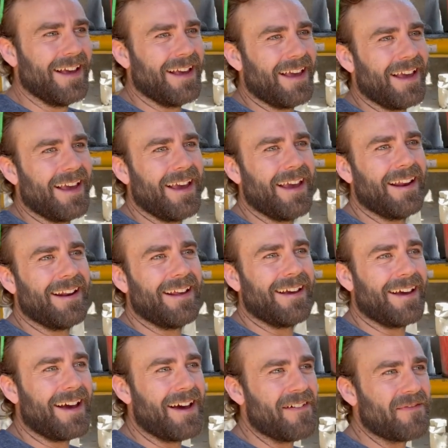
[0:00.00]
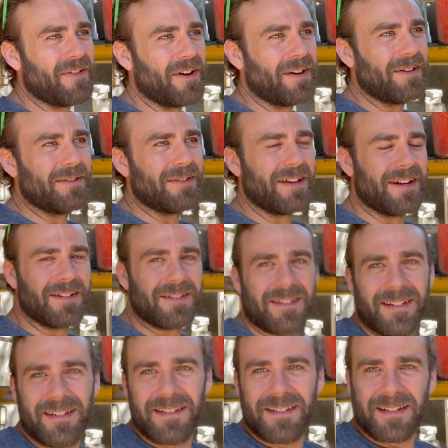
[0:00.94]
And after I do that, it
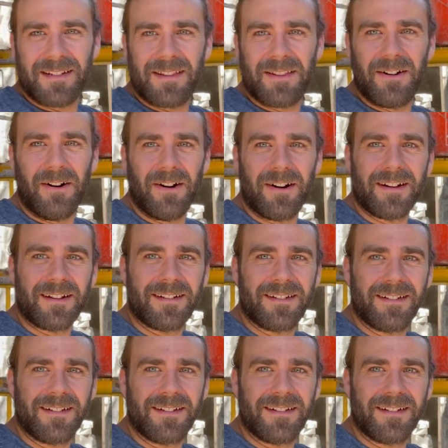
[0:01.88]
is cathartic.